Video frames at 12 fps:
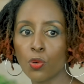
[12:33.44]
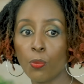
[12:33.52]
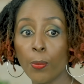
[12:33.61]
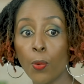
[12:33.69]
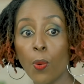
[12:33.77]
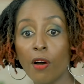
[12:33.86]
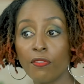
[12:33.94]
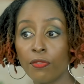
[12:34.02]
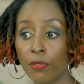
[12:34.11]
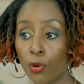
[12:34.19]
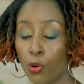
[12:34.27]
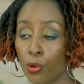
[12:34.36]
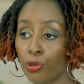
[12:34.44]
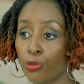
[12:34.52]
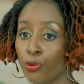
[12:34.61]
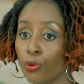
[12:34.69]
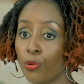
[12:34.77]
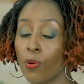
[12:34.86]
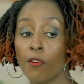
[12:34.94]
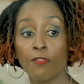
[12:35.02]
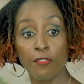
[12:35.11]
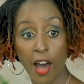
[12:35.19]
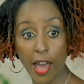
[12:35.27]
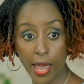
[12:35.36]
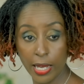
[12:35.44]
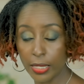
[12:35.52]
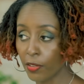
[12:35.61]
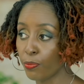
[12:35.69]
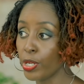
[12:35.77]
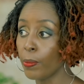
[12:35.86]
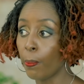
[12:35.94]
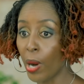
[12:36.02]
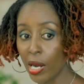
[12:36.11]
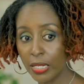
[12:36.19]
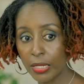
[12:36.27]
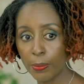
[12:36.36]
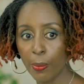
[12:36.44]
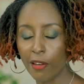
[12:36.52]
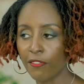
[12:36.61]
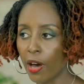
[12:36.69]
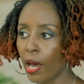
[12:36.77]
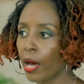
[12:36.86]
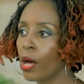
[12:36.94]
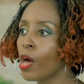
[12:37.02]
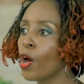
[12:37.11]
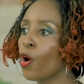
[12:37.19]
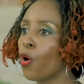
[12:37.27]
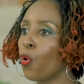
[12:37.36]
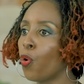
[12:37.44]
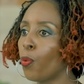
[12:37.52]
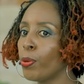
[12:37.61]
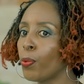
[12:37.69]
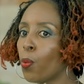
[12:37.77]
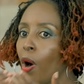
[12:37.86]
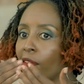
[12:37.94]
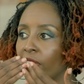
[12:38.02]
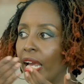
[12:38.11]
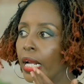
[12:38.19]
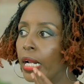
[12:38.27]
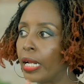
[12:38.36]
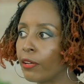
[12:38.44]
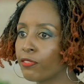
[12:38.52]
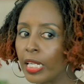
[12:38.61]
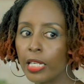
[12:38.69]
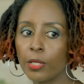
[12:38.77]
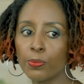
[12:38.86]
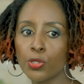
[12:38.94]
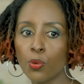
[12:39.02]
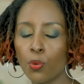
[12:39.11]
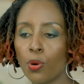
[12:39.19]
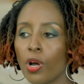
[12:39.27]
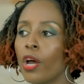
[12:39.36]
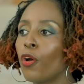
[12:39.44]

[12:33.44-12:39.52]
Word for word: or people who have gone through fires, they've been burnt by mm-hmm. fire, or people who have like cleft lips or